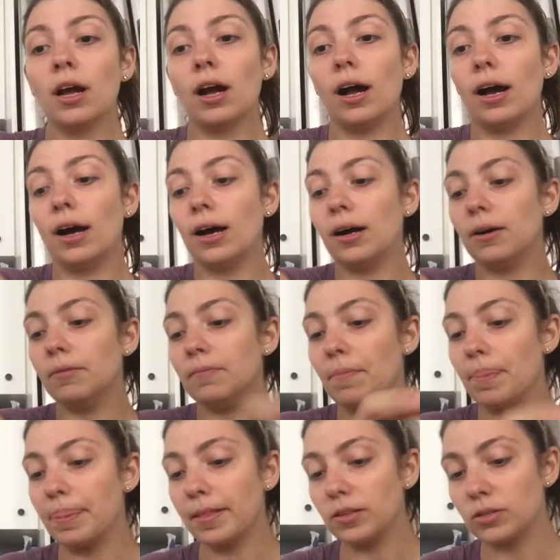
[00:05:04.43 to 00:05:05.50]
So
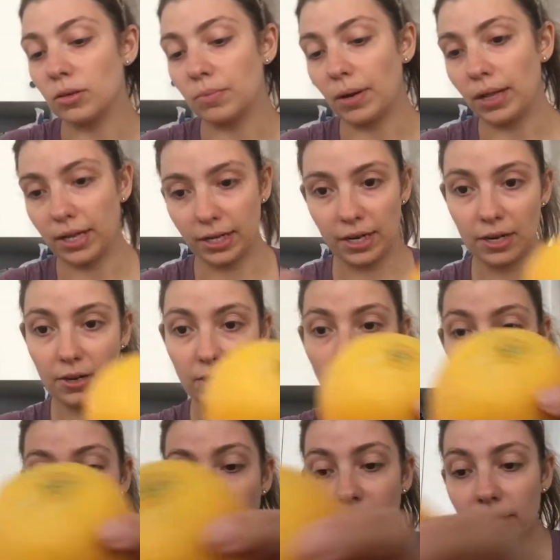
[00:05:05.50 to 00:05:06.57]
I'm probably going to do
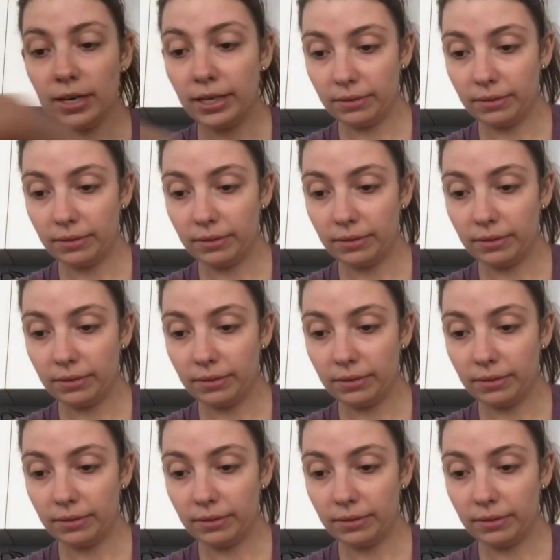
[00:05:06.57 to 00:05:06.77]
that.